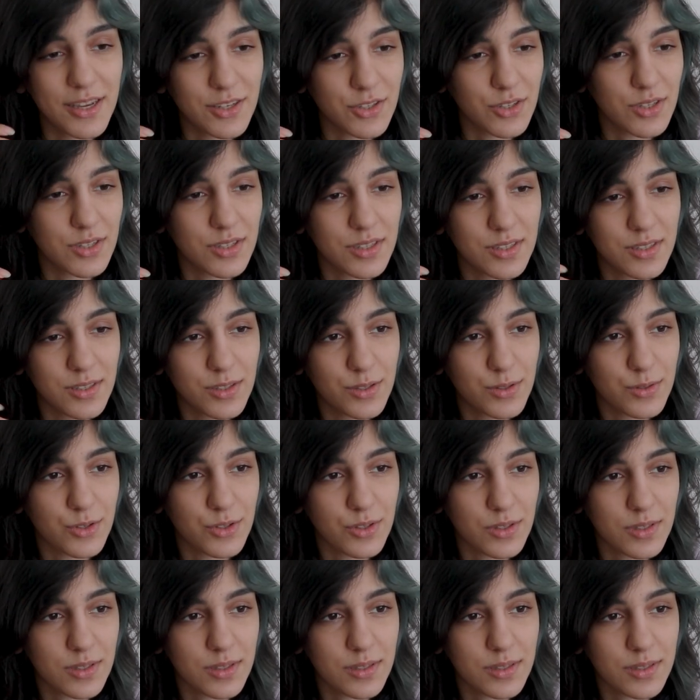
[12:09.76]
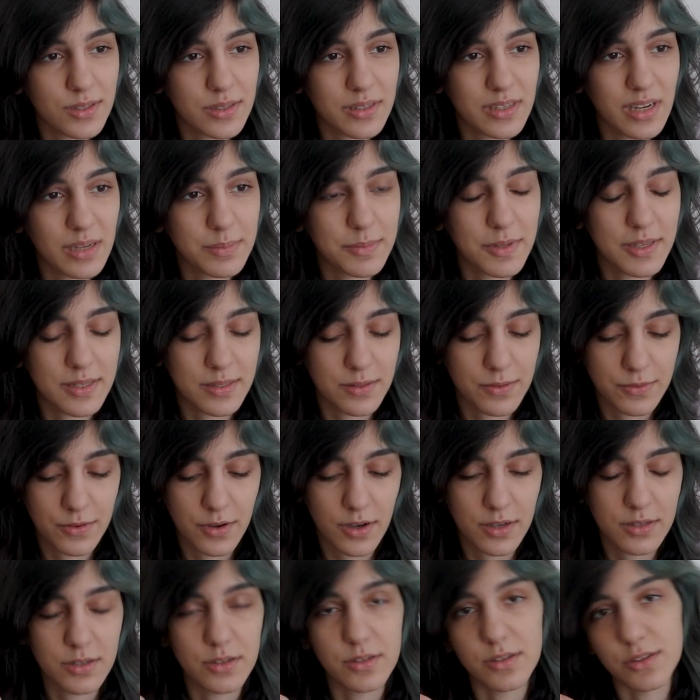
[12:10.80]
passion is usually described as a
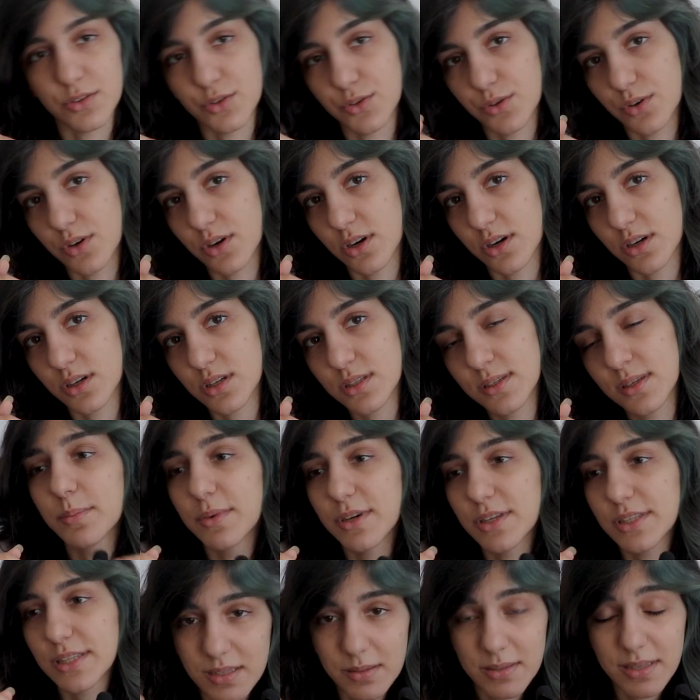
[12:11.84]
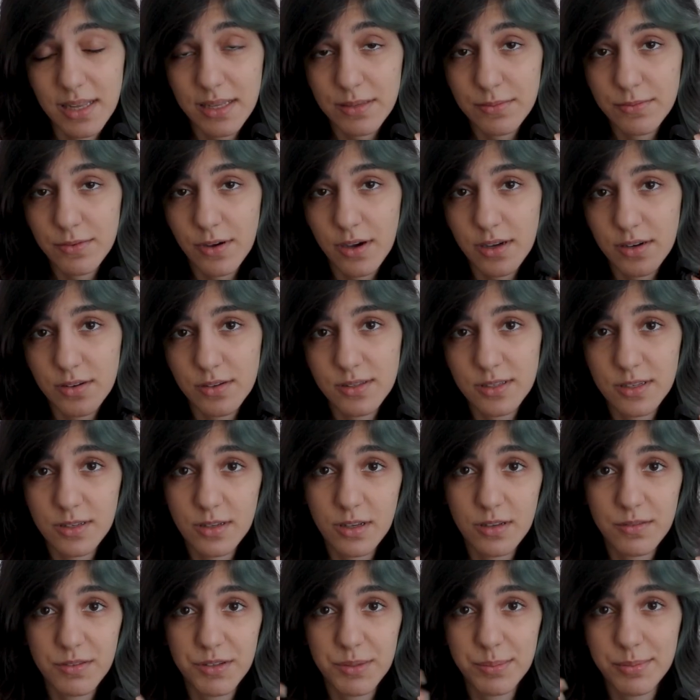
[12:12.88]
fire in your heart, but that fire is not
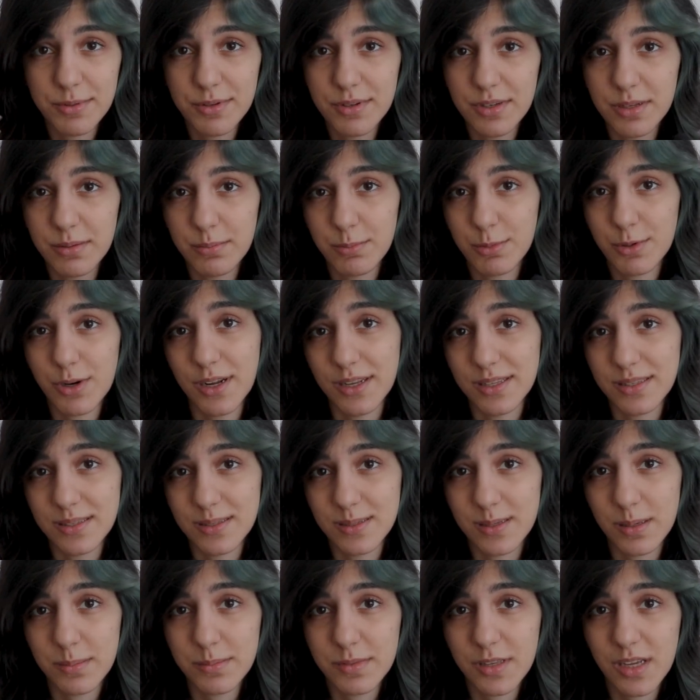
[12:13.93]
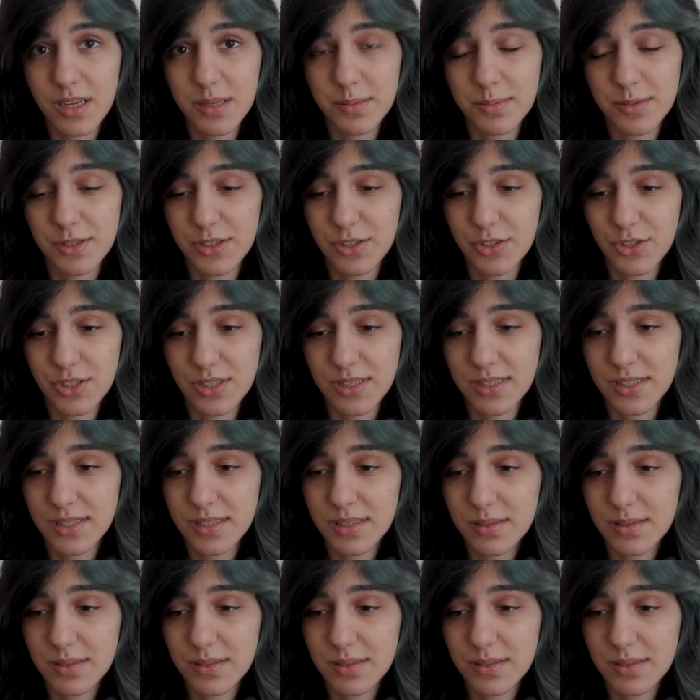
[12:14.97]
always burning bright. Sometimes it's just